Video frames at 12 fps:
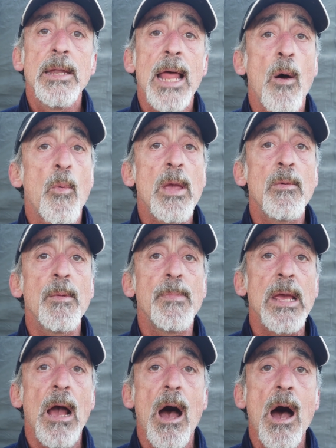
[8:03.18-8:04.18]
Now, we would
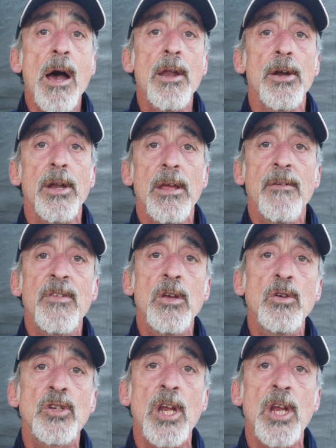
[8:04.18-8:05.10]
be honored if you